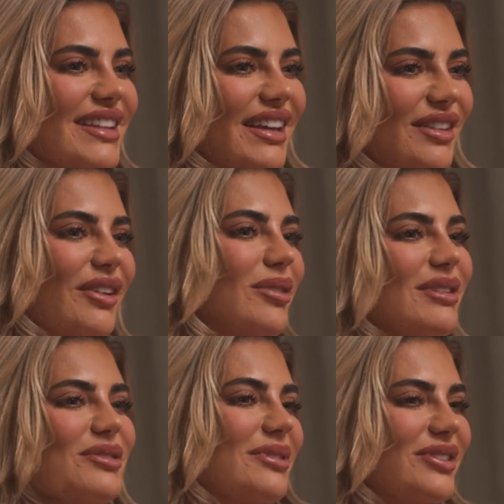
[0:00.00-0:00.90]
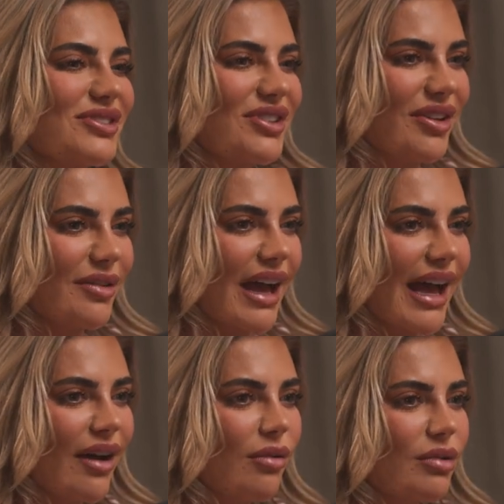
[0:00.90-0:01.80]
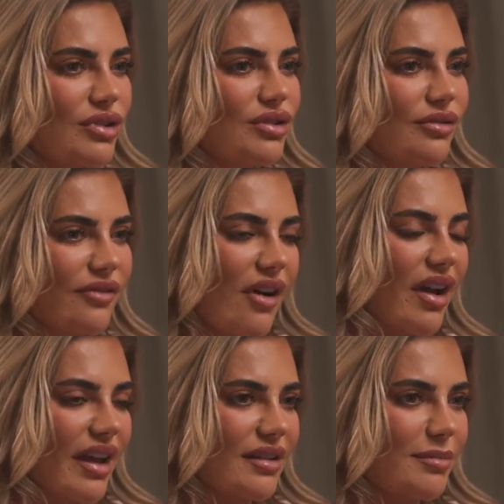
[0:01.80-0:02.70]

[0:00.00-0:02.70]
like you've only been to one or two, how would you find?